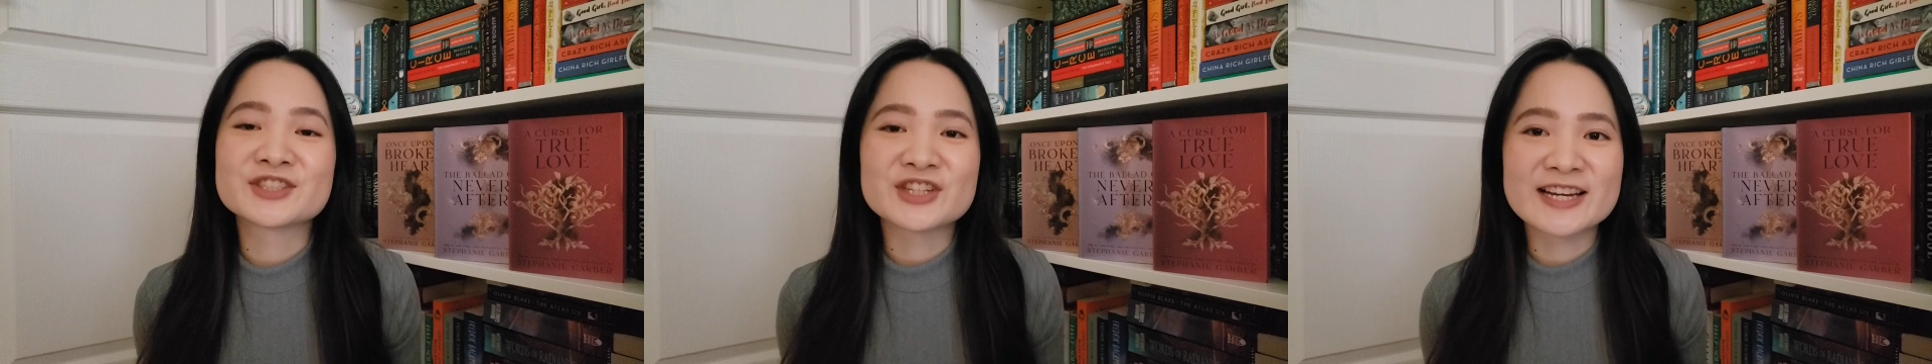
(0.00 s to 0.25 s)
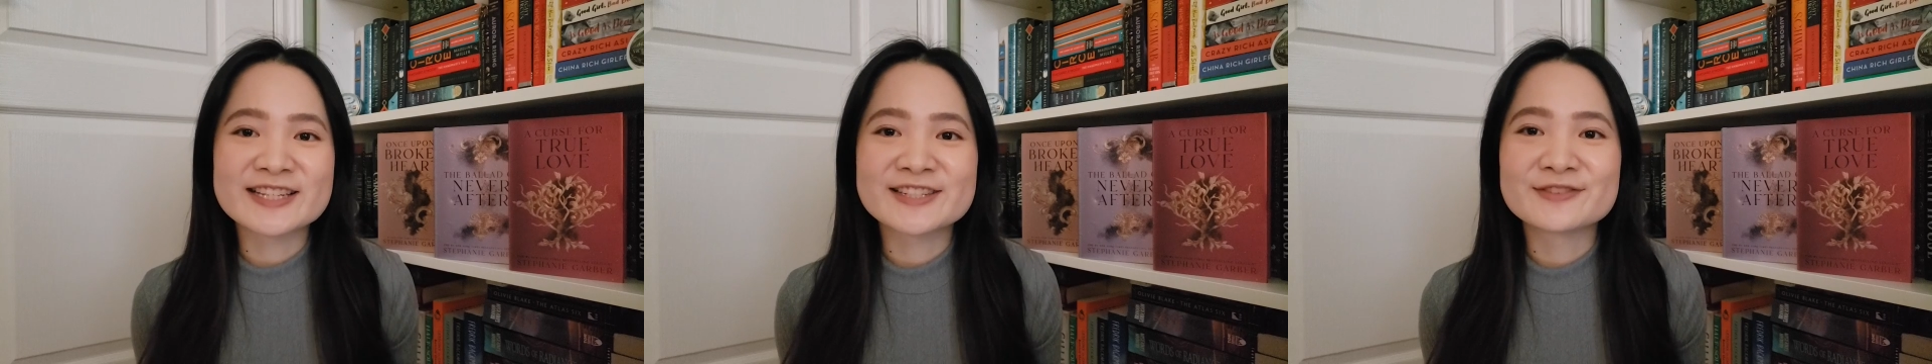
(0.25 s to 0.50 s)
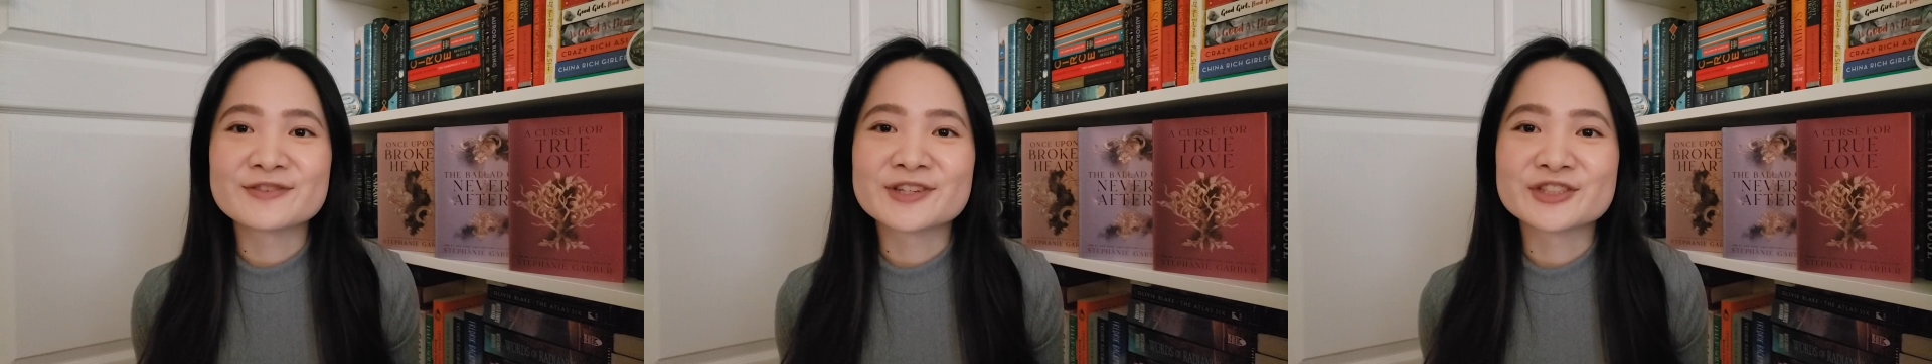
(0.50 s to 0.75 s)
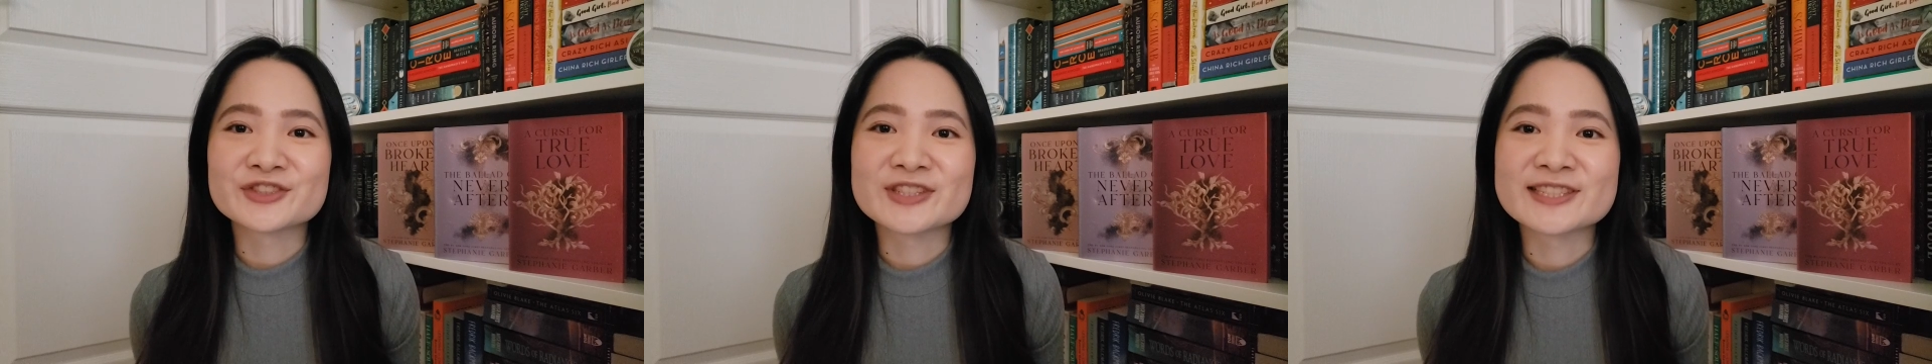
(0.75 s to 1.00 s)
Jackson and
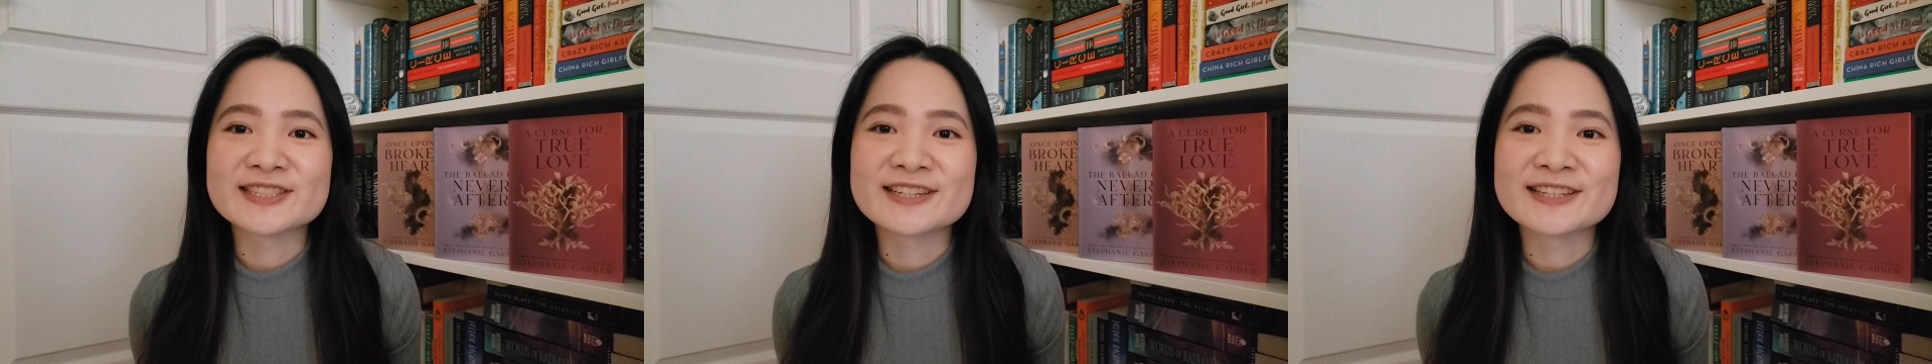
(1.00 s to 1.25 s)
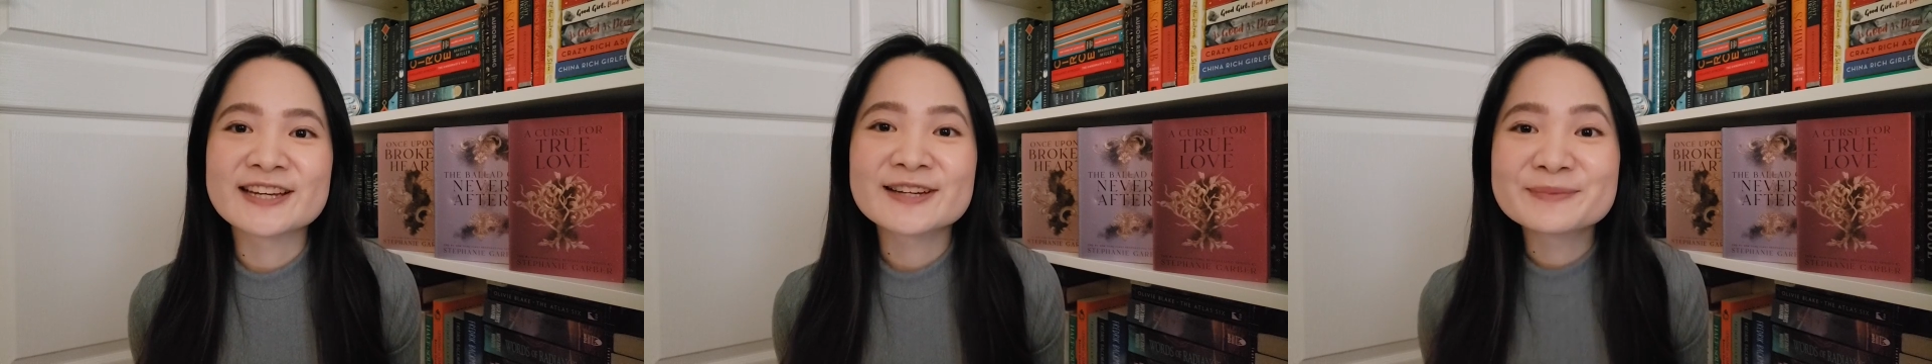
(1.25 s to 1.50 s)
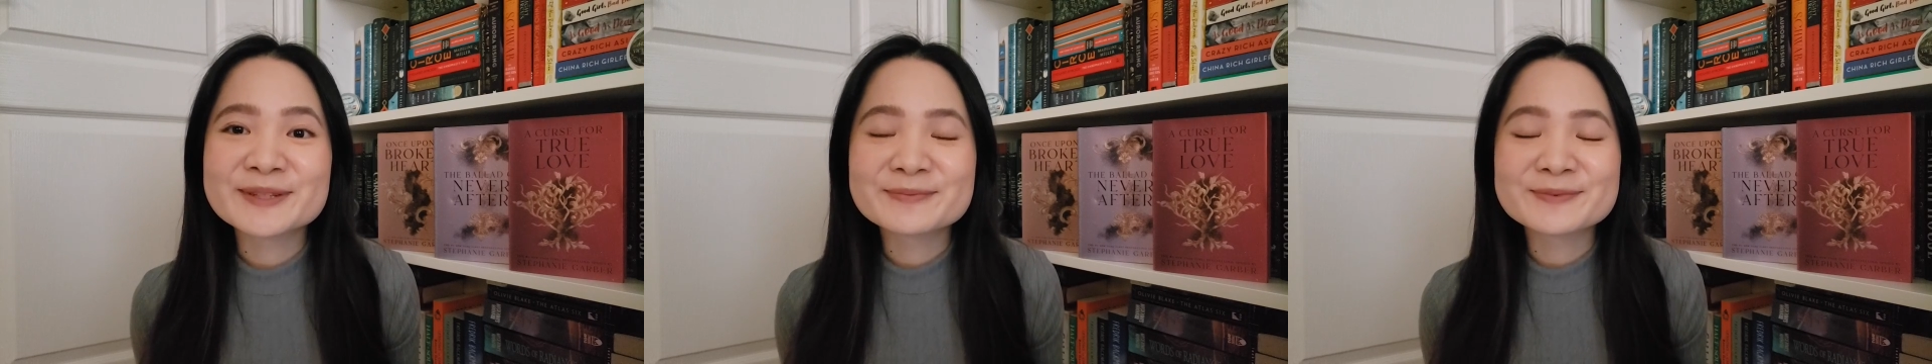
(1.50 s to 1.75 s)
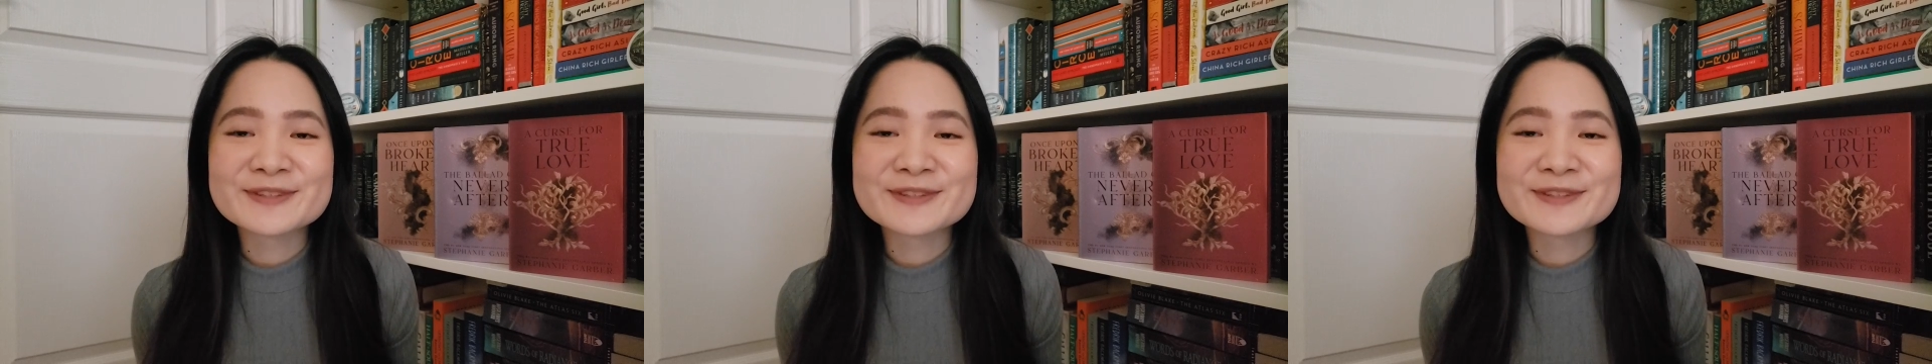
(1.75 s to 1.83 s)
Evangeline's dynamic